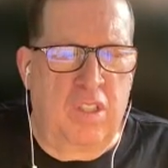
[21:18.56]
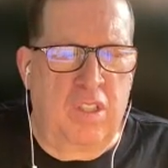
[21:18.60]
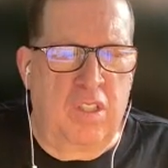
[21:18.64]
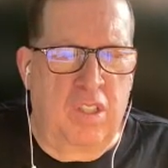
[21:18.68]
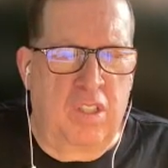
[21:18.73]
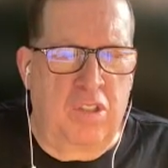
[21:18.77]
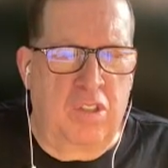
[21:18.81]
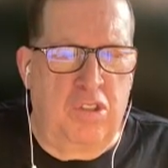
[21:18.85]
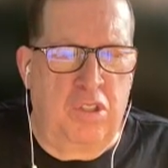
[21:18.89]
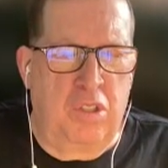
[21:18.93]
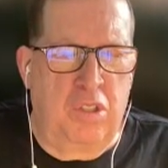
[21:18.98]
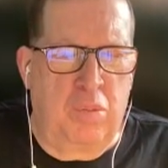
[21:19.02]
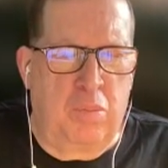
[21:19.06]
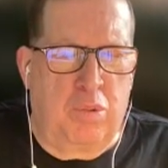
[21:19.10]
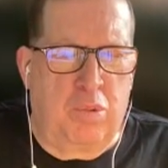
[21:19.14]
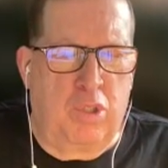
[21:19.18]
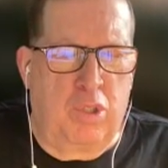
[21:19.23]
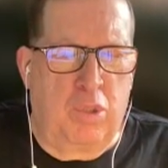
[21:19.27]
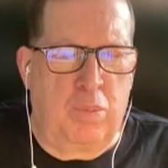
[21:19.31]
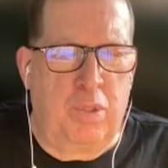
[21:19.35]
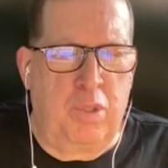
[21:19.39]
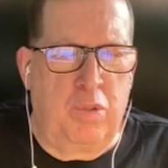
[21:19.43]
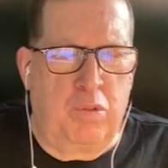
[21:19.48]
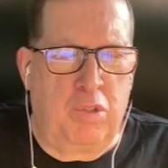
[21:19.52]
that's an
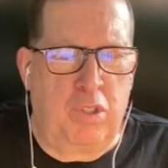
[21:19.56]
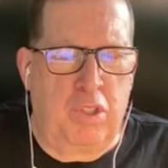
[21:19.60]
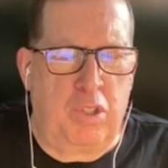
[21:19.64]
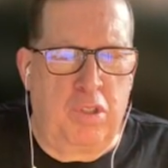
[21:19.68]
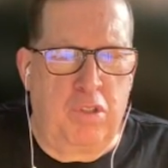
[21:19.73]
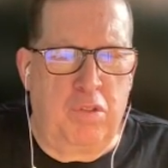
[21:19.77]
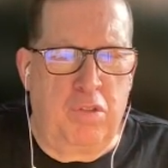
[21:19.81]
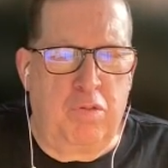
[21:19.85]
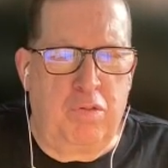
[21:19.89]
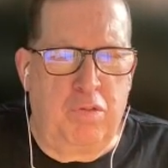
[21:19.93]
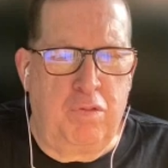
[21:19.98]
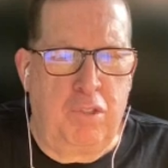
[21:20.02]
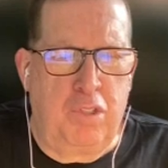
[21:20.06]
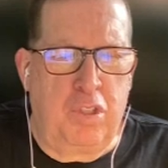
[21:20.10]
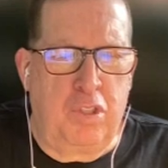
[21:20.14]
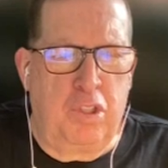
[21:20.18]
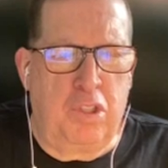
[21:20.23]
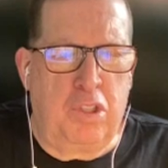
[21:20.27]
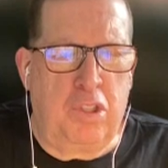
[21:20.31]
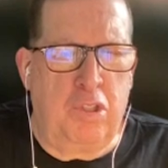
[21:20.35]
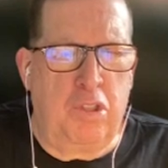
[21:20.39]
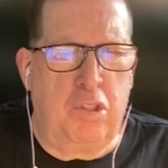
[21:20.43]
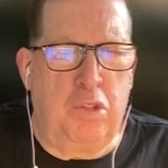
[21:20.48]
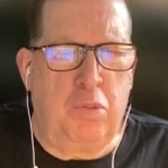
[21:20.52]
appropriate way to
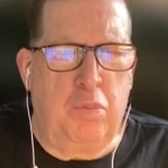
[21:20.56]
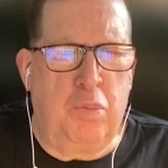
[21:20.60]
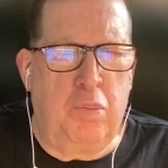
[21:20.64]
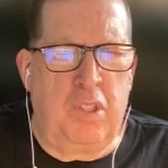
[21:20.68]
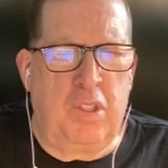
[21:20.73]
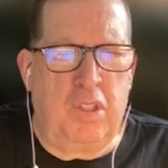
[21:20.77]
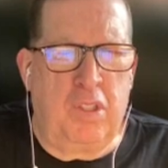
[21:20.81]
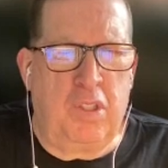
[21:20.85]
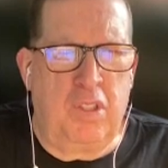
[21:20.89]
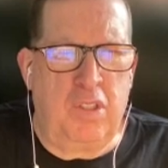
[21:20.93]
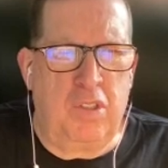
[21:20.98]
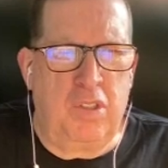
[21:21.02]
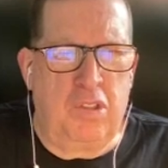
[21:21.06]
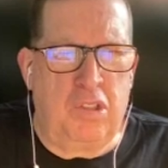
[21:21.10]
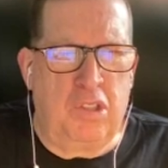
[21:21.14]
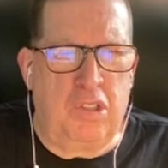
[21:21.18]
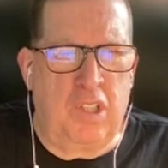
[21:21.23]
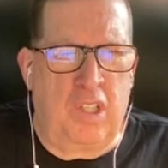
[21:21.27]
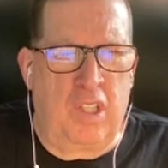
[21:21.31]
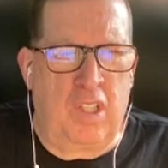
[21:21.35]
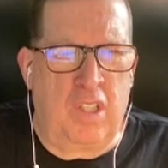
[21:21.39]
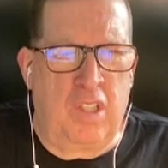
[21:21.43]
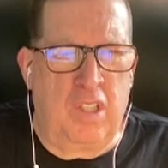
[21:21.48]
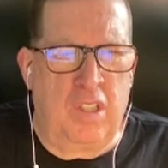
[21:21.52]
finish this, because
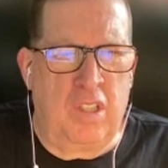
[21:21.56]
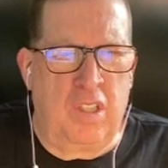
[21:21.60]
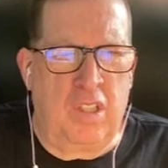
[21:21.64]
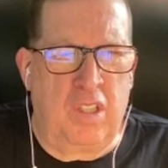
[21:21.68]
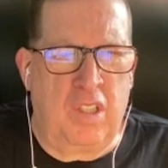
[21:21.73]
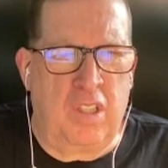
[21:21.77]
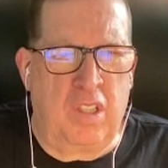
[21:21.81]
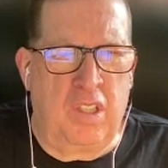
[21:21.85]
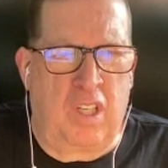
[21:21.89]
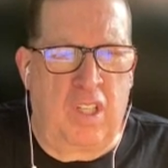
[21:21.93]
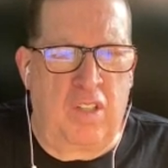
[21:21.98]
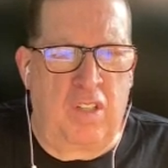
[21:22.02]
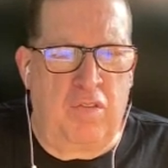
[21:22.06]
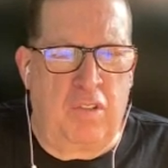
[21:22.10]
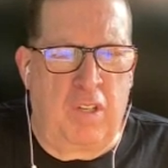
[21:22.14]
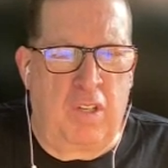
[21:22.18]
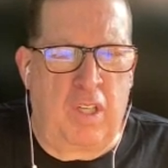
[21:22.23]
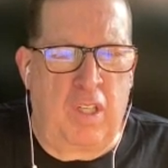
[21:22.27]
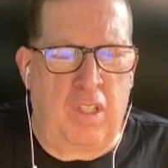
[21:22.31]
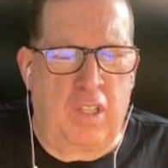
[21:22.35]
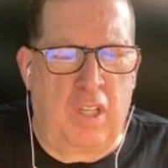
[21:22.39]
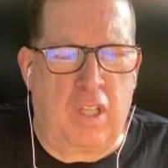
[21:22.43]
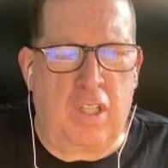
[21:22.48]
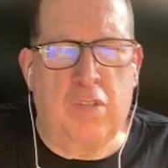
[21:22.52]
I've
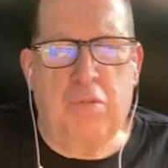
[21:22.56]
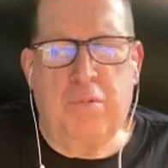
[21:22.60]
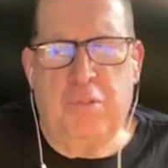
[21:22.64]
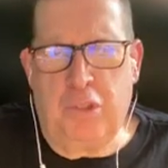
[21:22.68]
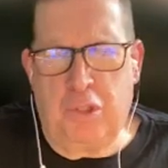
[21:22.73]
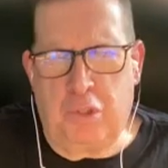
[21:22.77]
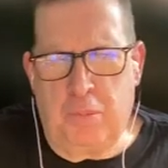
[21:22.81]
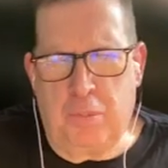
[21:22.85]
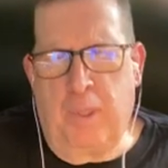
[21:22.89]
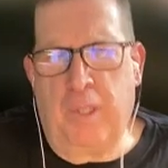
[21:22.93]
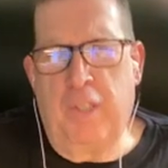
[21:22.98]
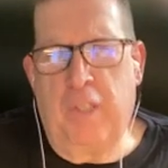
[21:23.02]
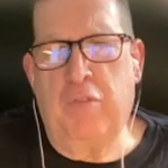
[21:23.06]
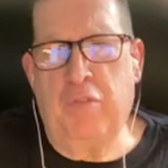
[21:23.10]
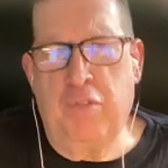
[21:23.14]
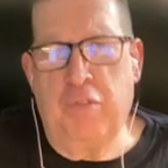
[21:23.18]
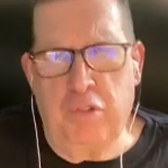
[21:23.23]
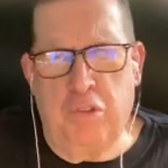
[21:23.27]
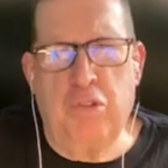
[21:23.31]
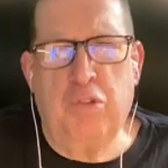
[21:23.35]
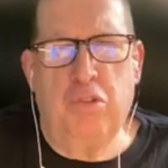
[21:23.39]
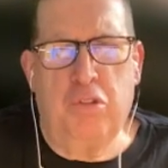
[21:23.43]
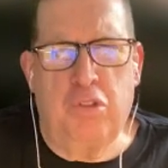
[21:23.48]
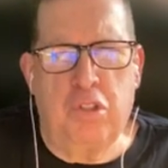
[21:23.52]
had a lot of respect for
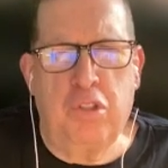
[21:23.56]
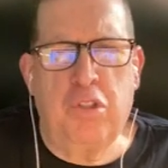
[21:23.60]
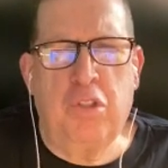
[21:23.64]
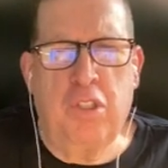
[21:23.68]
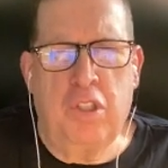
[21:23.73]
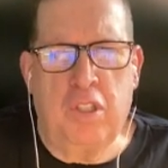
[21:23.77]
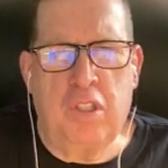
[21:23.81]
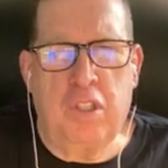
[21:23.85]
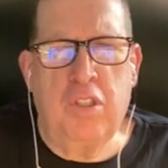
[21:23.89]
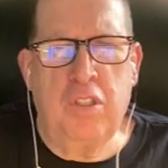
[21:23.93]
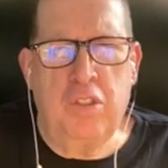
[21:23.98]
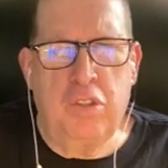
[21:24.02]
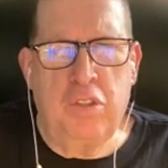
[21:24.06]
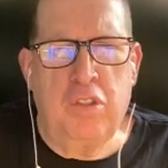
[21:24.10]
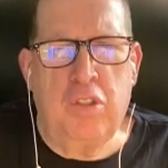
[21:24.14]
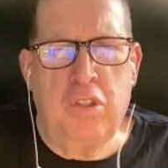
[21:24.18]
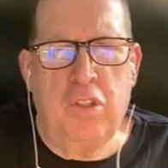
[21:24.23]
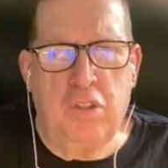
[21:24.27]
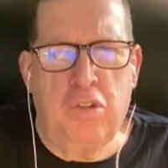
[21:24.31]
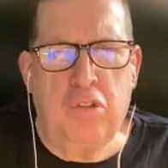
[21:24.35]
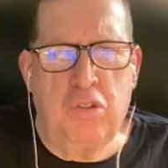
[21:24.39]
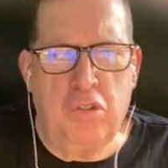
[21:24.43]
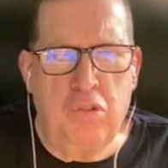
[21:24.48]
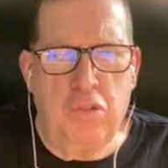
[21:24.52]
Georgia Tech as an
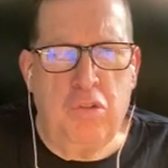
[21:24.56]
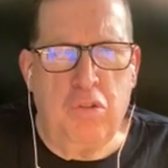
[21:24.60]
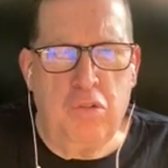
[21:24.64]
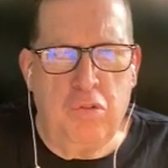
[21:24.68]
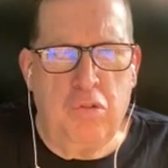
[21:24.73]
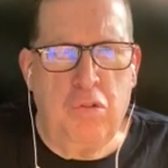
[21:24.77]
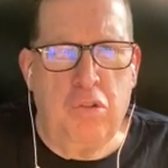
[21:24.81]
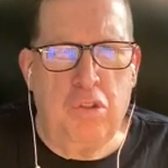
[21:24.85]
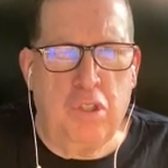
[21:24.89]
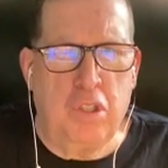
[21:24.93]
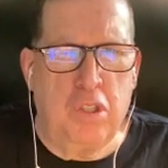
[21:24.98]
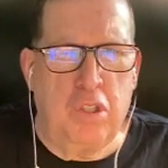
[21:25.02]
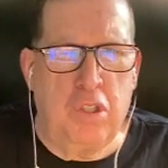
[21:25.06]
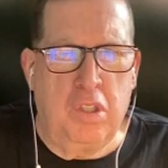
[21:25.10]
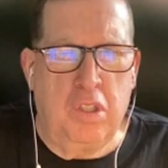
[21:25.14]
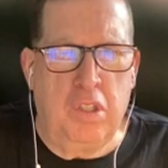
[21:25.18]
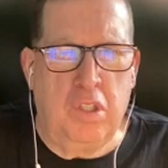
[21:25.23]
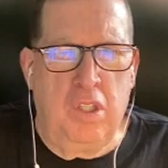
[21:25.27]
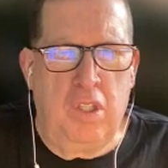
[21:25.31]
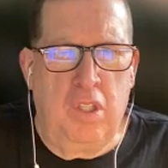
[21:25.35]
institution.